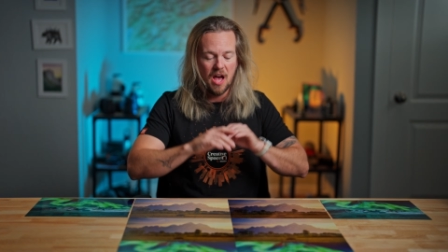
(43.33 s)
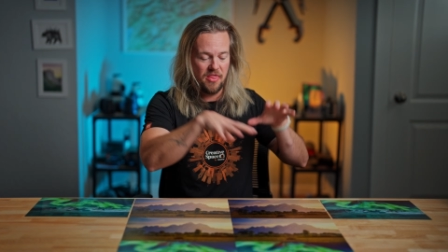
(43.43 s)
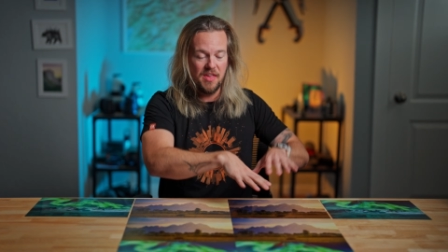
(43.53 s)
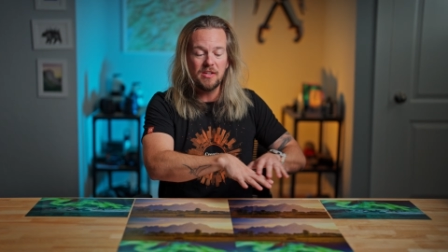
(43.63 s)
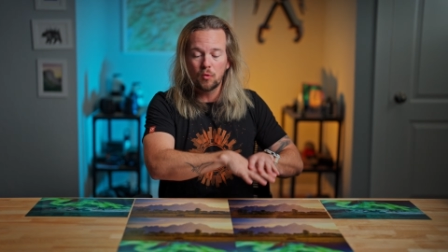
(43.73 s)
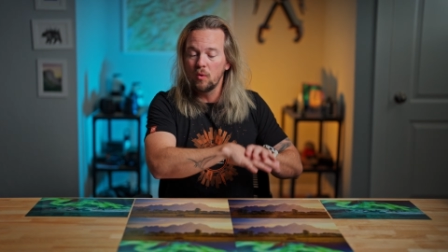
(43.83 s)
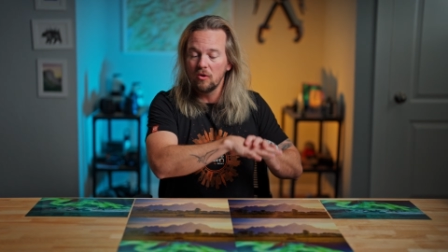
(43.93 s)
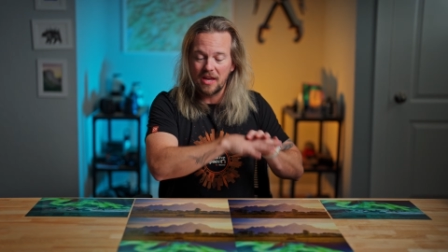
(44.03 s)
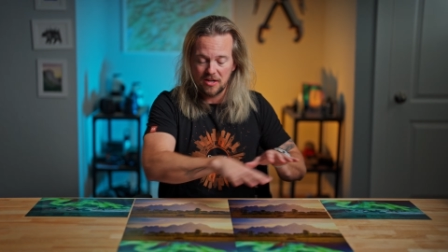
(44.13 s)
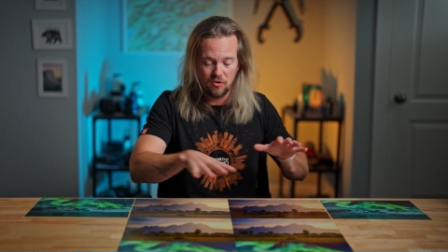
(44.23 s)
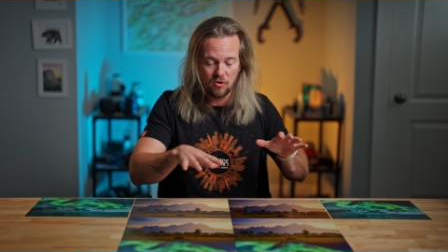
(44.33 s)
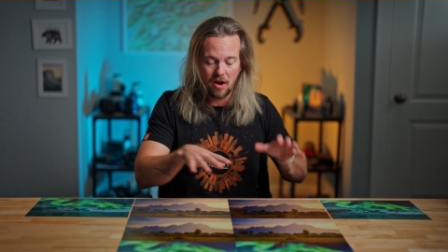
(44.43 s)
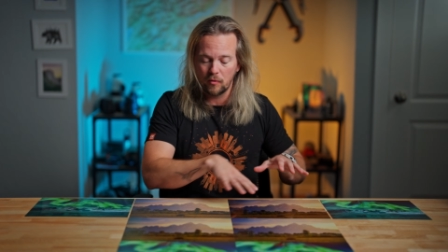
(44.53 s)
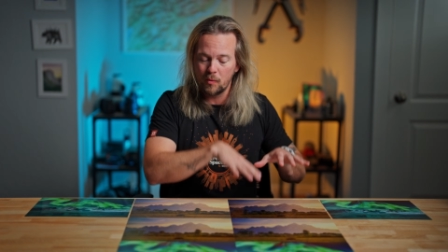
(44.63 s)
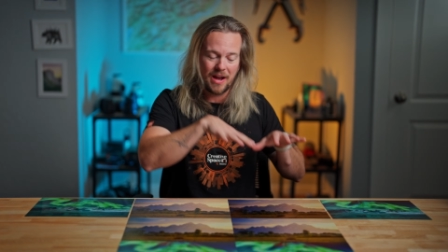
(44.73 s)
This will get you
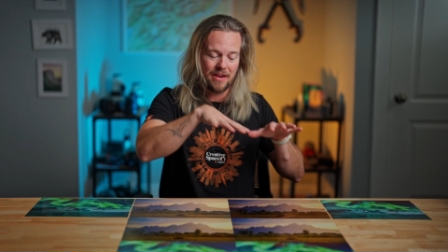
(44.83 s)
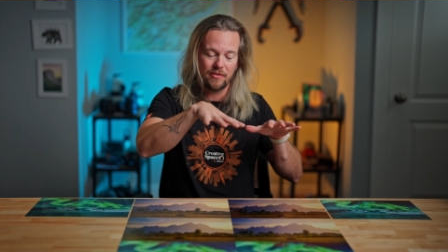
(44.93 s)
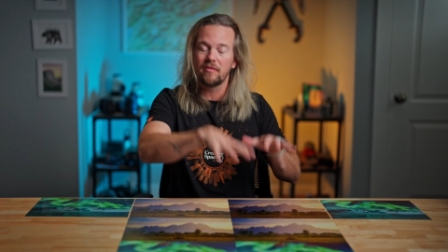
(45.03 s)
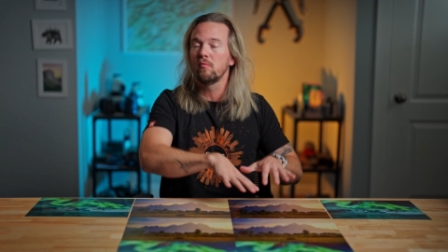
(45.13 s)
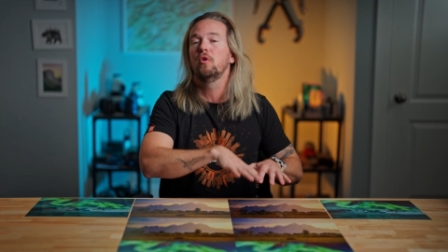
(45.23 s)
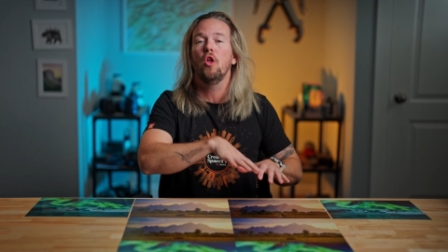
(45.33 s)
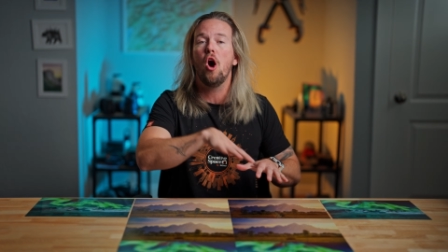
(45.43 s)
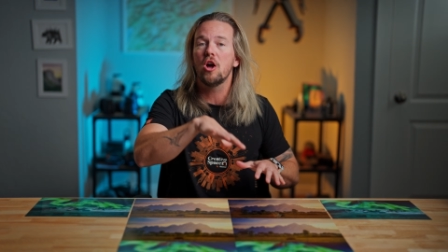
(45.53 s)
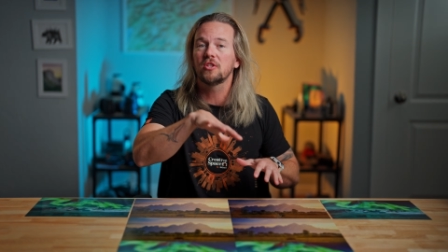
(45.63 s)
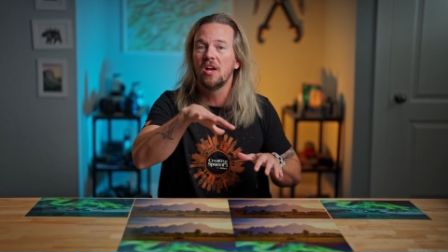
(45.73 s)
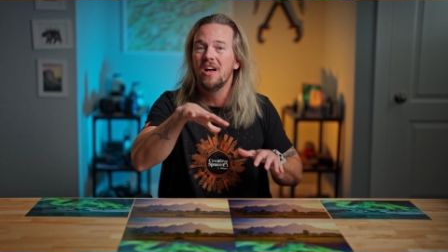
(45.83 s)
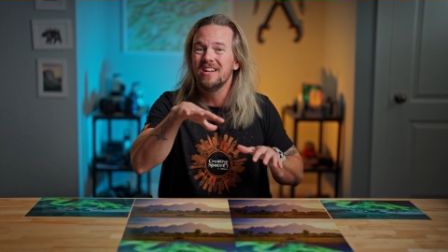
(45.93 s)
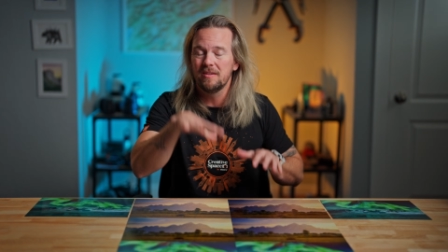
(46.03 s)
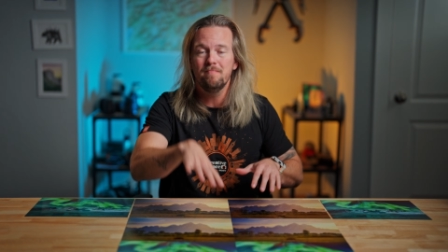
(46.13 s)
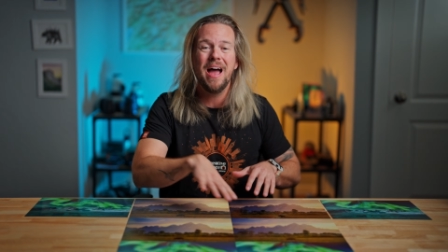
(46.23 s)
covered. We got everything from gloss
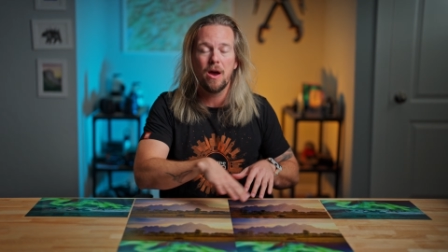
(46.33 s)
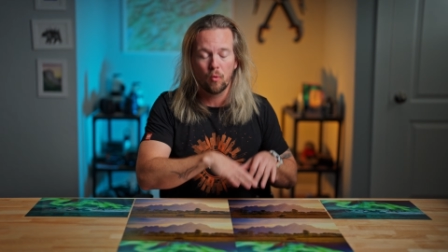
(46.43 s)
to matte.